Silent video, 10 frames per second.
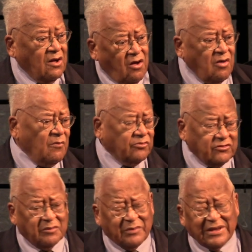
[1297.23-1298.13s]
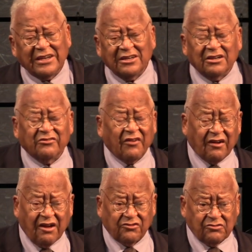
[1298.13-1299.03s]
almost the beginning of our
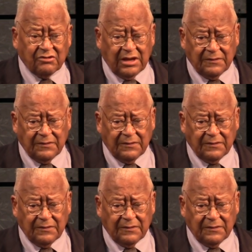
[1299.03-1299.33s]
country.